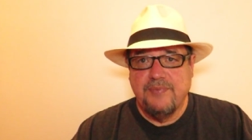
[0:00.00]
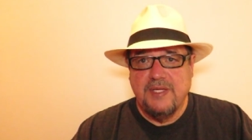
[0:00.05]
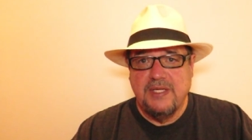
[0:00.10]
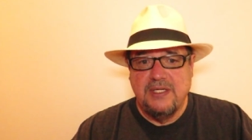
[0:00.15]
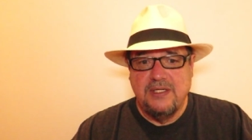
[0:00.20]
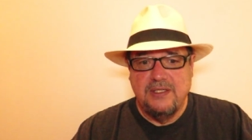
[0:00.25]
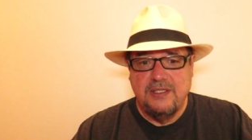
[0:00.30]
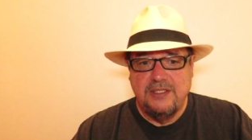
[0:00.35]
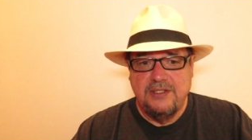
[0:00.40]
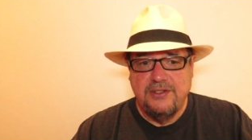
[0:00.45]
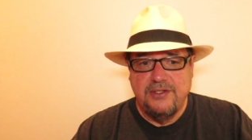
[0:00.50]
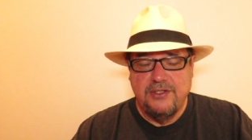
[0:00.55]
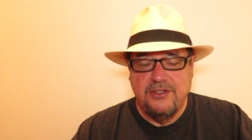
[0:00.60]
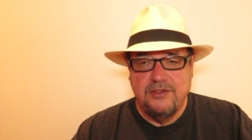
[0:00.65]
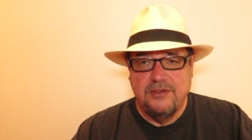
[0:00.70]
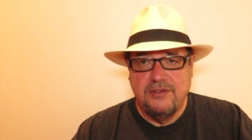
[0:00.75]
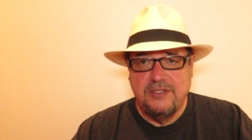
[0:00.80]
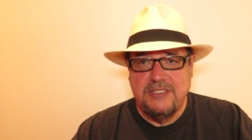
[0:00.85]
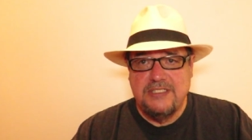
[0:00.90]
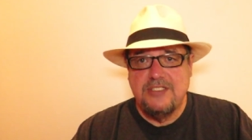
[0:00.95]
You know,
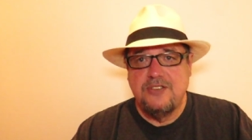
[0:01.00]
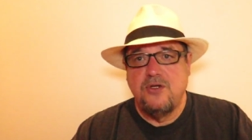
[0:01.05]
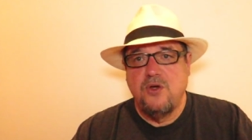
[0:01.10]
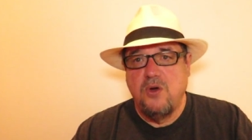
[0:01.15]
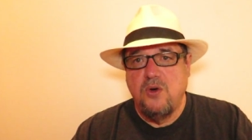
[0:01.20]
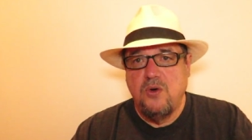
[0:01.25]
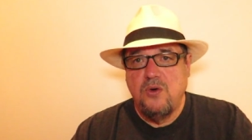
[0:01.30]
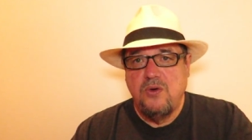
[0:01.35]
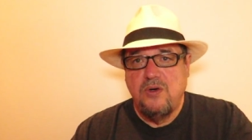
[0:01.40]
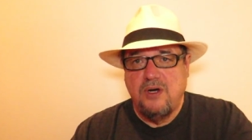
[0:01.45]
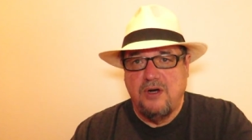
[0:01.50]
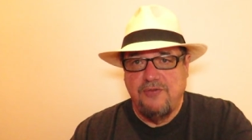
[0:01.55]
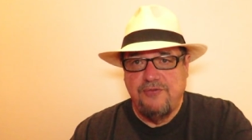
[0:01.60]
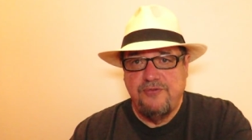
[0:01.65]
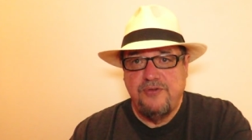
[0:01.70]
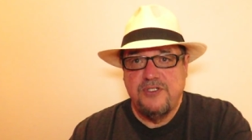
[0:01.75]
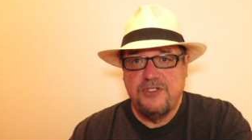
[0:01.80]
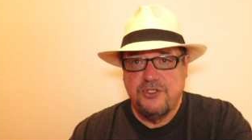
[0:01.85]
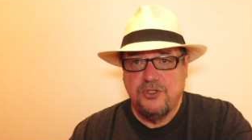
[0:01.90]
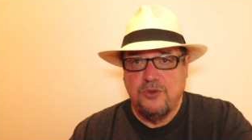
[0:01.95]
there is no
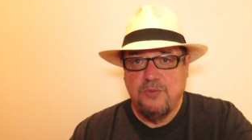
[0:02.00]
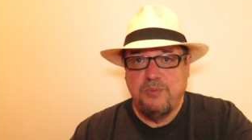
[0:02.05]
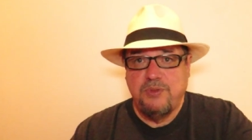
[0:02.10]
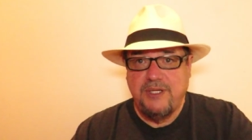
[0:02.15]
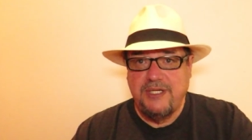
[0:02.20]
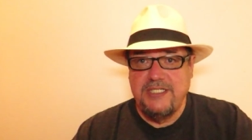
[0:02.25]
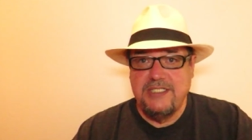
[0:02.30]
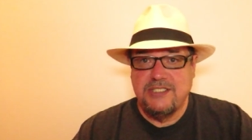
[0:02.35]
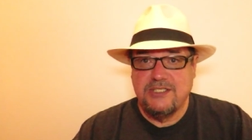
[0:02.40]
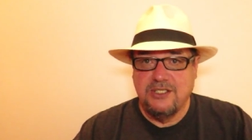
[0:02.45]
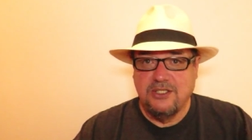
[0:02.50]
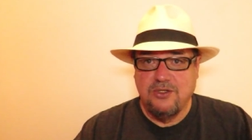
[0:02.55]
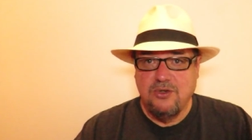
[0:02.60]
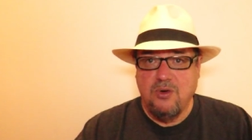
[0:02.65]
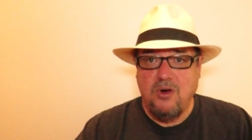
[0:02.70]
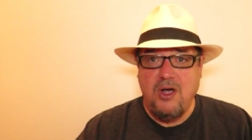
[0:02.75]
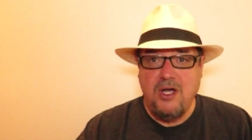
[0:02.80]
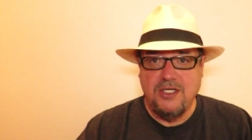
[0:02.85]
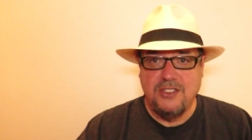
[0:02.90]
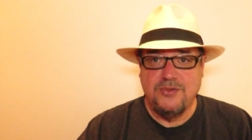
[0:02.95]
official place to
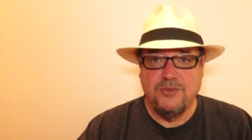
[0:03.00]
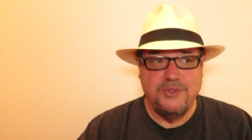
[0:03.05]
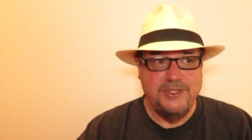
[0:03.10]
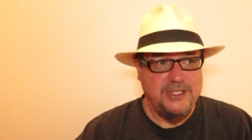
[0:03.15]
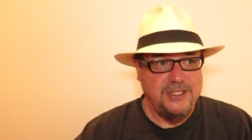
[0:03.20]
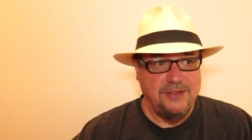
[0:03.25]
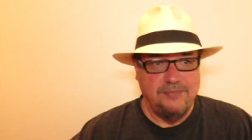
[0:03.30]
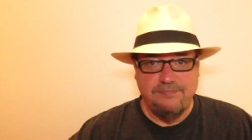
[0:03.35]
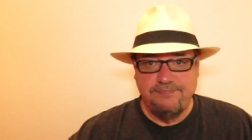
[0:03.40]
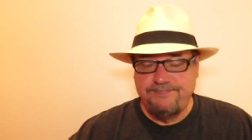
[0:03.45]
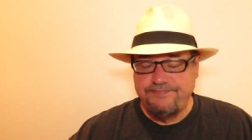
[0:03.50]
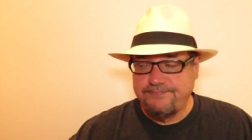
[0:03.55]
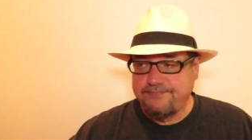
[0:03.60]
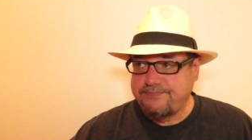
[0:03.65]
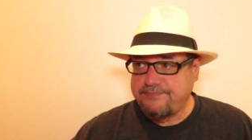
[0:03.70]
cross within